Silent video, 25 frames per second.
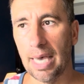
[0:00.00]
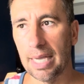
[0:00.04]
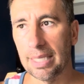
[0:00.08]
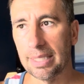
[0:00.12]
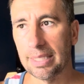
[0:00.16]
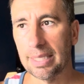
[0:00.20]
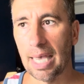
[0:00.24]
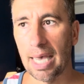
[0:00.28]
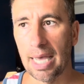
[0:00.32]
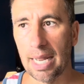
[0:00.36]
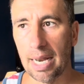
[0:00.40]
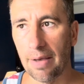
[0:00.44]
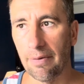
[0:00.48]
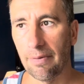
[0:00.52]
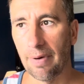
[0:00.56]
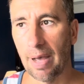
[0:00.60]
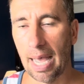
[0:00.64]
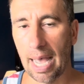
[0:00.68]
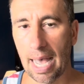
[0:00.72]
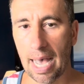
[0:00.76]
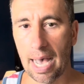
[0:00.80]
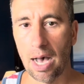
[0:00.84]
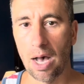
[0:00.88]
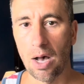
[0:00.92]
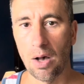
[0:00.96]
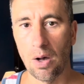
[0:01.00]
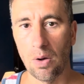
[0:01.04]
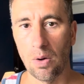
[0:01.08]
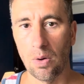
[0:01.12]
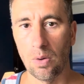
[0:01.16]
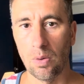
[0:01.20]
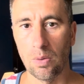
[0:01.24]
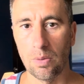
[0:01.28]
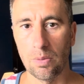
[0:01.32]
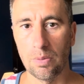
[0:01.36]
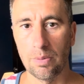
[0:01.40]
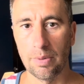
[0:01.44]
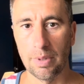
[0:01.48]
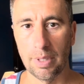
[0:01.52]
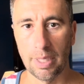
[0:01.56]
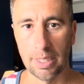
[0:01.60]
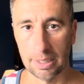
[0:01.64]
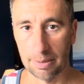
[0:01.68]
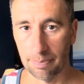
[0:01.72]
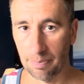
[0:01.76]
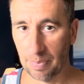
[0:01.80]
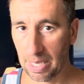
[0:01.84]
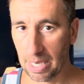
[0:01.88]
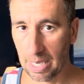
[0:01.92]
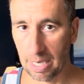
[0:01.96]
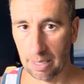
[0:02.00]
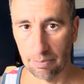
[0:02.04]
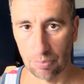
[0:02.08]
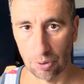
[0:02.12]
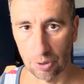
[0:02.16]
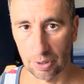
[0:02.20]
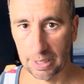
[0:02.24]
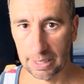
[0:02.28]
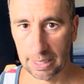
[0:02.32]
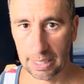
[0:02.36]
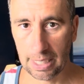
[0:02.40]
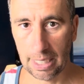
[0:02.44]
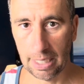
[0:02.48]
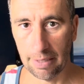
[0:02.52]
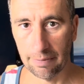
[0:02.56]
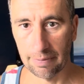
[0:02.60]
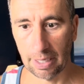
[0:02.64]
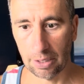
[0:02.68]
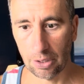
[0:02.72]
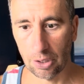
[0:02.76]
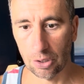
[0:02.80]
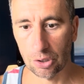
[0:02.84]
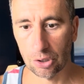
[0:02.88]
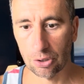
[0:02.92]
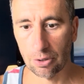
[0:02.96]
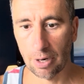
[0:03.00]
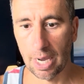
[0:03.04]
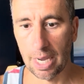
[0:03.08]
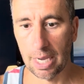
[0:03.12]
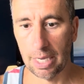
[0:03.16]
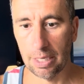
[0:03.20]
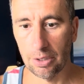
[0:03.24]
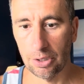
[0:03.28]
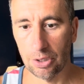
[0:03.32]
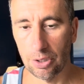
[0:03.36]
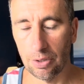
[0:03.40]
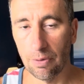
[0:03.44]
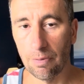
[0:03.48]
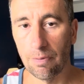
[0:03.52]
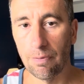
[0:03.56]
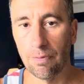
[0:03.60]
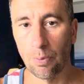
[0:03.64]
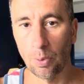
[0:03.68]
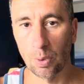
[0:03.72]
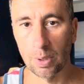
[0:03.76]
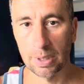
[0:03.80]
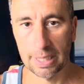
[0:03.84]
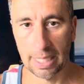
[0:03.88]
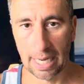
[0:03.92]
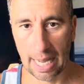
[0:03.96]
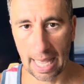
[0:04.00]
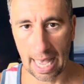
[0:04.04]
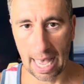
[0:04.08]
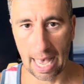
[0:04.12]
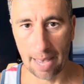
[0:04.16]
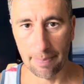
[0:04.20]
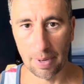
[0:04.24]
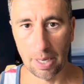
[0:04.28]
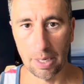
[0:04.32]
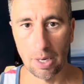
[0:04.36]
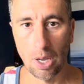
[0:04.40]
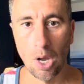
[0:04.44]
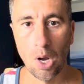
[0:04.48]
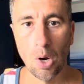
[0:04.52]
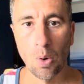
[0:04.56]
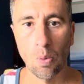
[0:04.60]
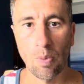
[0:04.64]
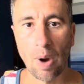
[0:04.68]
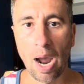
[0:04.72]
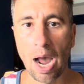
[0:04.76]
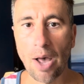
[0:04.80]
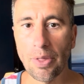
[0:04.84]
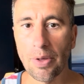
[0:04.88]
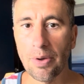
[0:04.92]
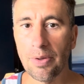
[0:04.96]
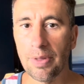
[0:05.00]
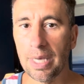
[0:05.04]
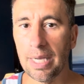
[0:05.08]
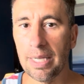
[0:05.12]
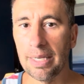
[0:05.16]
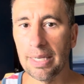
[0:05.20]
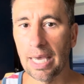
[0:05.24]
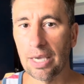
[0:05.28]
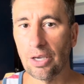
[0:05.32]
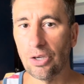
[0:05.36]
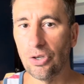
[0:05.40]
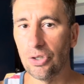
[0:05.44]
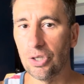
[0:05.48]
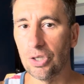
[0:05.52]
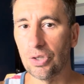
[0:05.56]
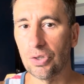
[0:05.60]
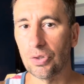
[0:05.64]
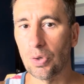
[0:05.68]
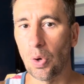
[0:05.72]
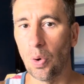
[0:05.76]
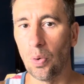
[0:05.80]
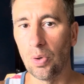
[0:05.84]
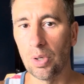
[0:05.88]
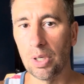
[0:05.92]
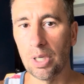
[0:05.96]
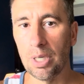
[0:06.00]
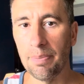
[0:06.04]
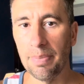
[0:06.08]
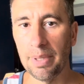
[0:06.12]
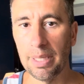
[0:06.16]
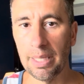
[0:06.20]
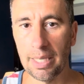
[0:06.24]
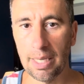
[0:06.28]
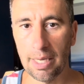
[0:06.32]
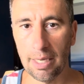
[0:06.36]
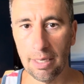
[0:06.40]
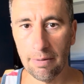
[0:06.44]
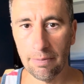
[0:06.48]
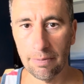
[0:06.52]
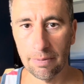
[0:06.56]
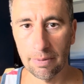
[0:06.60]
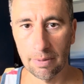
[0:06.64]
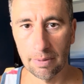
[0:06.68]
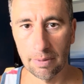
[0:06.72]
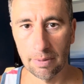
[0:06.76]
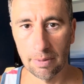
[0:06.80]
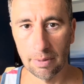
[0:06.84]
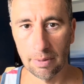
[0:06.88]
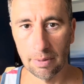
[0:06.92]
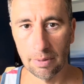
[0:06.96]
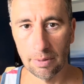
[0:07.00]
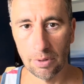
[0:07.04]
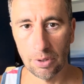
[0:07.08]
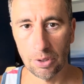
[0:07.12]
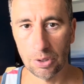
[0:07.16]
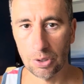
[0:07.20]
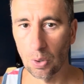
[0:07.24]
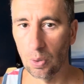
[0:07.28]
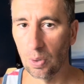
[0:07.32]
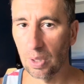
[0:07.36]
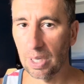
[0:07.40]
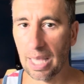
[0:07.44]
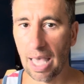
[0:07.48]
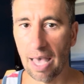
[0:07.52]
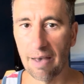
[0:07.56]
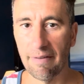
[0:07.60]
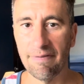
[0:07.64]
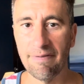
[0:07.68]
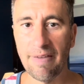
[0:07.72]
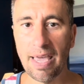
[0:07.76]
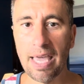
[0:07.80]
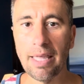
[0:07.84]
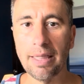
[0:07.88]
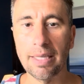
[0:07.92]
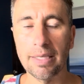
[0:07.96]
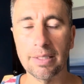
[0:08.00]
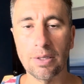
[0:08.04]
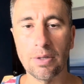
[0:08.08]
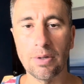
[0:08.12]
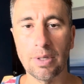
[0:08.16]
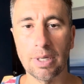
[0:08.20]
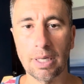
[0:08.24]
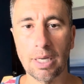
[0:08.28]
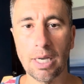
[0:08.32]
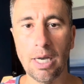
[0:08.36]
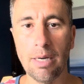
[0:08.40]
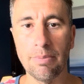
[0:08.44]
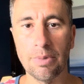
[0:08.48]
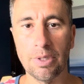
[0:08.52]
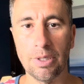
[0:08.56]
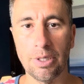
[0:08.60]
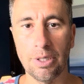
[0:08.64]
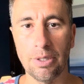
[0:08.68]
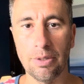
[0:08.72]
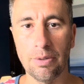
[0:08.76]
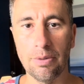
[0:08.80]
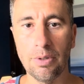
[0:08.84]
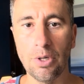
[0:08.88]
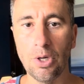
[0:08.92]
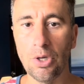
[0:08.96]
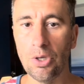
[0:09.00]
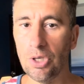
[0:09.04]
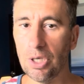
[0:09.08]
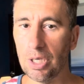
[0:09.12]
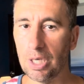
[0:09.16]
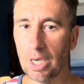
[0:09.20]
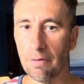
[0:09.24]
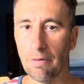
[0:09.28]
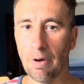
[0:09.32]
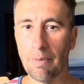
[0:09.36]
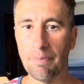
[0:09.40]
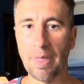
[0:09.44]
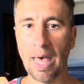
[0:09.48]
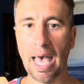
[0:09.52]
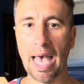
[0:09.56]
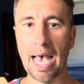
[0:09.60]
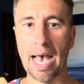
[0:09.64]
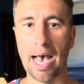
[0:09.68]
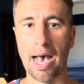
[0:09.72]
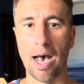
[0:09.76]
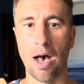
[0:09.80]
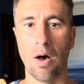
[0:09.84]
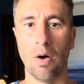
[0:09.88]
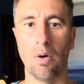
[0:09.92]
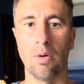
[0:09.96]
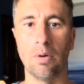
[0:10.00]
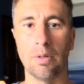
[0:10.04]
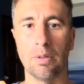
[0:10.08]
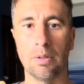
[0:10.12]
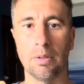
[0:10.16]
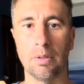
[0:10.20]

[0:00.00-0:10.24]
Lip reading: kind of how it's being perceived. Like you're trying to force it to happen, rather than like you just totally believe, you totally have faith it's going to come to you. You give up the how,